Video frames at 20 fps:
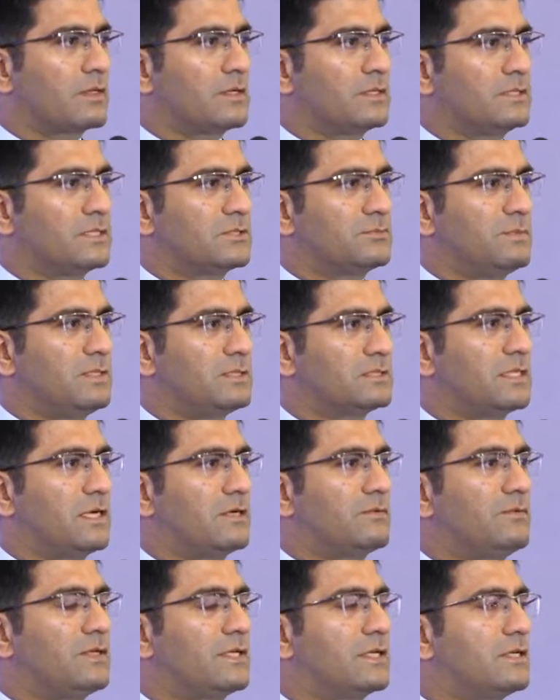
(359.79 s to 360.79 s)
this means
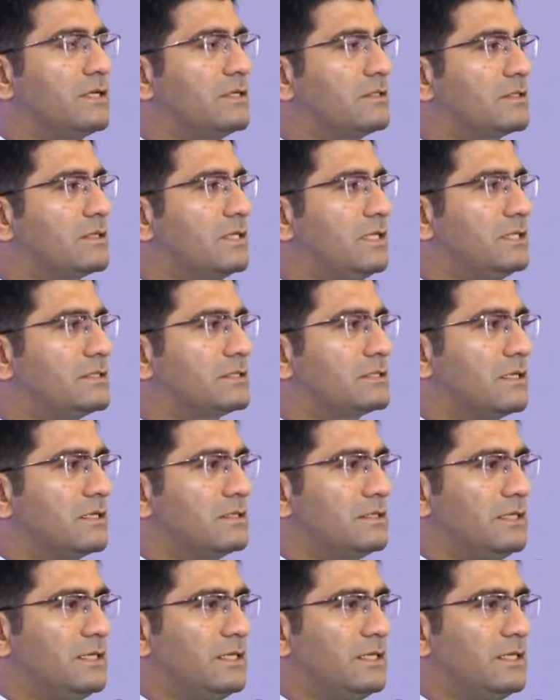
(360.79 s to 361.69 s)
that we can increase the